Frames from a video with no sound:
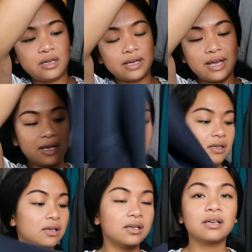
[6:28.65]

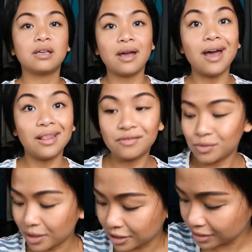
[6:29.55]
Again, I love
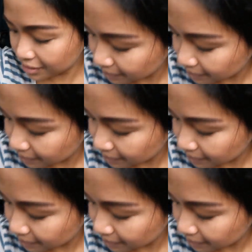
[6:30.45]
sweaters.